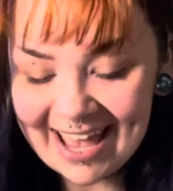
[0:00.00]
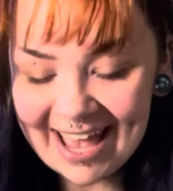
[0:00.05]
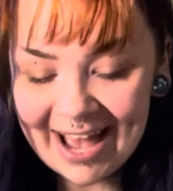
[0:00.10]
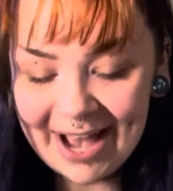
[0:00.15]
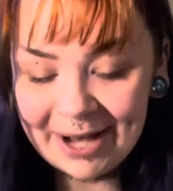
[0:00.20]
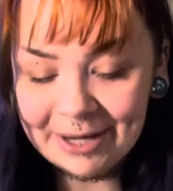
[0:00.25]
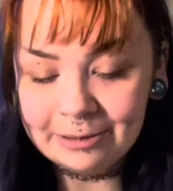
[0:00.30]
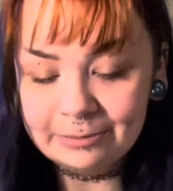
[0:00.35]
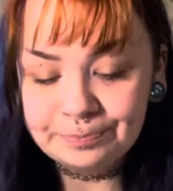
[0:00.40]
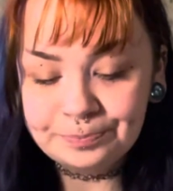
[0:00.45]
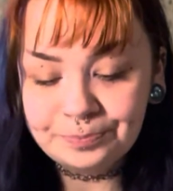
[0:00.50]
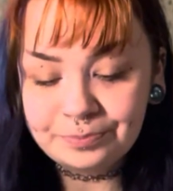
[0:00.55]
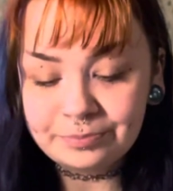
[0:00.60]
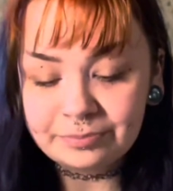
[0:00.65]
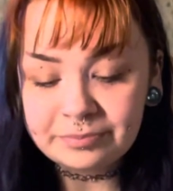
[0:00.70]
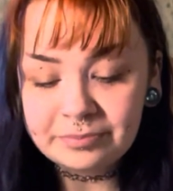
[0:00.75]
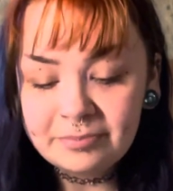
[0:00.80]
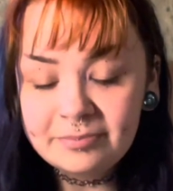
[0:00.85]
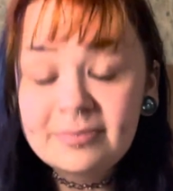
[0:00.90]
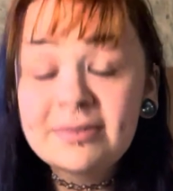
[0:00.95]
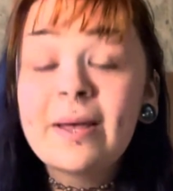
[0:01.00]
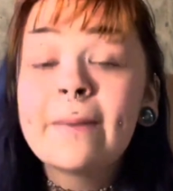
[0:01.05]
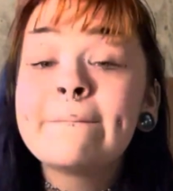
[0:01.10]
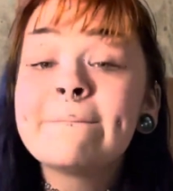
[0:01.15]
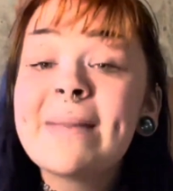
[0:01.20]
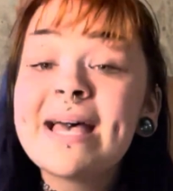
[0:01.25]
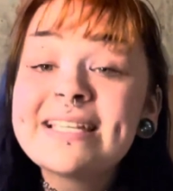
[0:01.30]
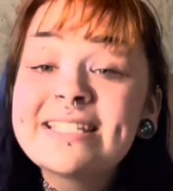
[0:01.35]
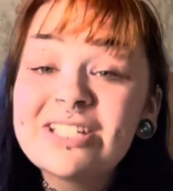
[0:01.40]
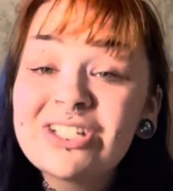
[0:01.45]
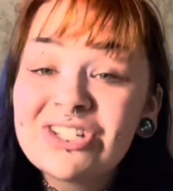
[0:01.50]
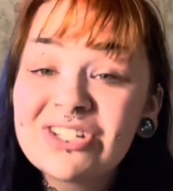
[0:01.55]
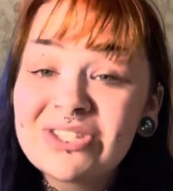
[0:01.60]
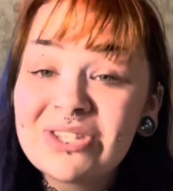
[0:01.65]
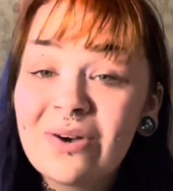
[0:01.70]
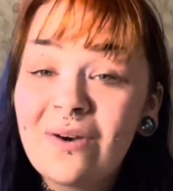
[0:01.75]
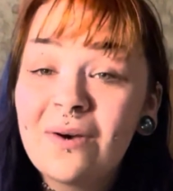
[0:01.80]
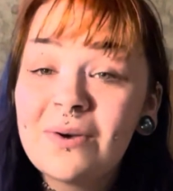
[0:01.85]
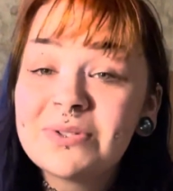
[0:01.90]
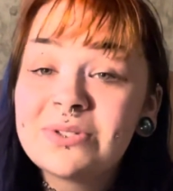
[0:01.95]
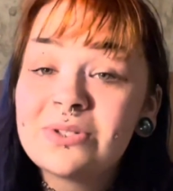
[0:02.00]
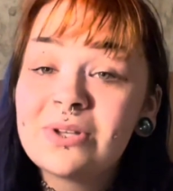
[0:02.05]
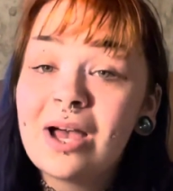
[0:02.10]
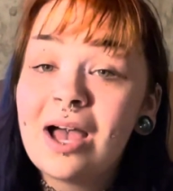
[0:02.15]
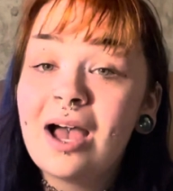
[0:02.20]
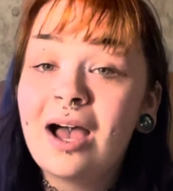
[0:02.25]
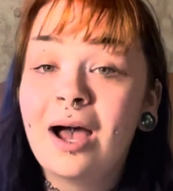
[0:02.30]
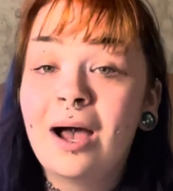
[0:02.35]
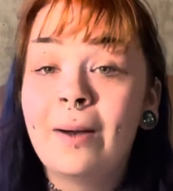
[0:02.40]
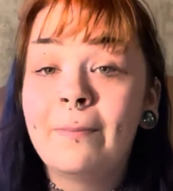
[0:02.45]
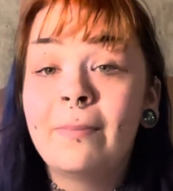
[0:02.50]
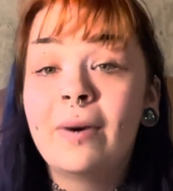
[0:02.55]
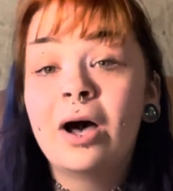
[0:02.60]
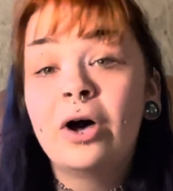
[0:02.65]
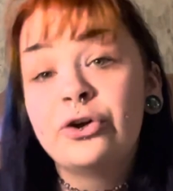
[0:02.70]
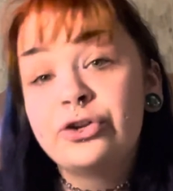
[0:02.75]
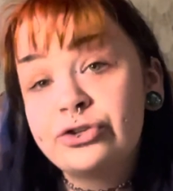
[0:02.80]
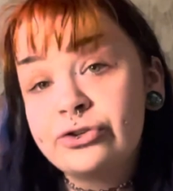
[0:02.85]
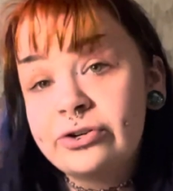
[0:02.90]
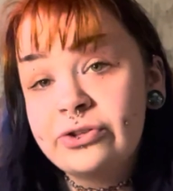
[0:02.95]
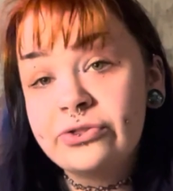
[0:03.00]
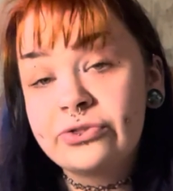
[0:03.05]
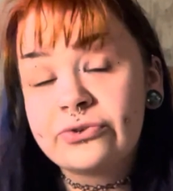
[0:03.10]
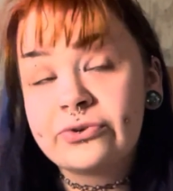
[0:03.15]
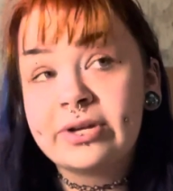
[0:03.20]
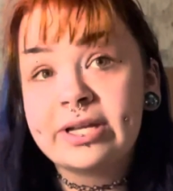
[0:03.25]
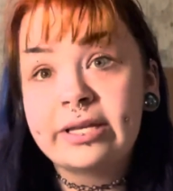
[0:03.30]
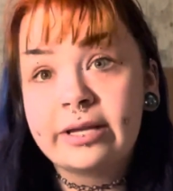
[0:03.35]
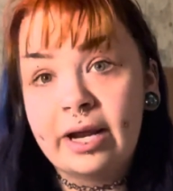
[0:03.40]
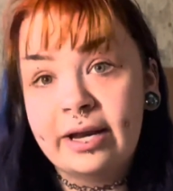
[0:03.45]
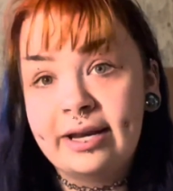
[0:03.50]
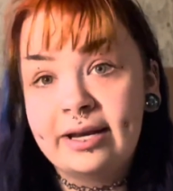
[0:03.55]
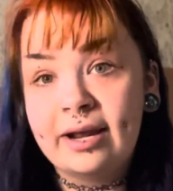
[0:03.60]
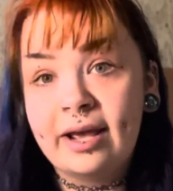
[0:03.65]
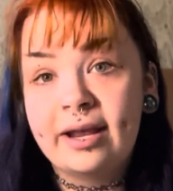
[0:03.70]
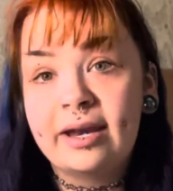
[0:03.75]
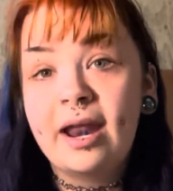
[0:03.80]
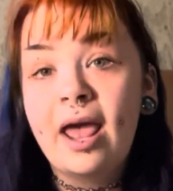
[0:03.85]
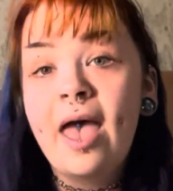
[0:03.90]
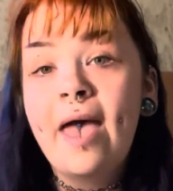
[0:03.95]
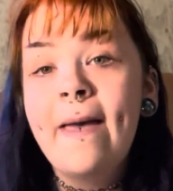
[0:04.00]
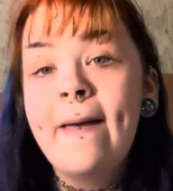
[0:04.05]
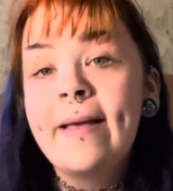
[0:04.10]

Um, messages though, I was um, 103.99.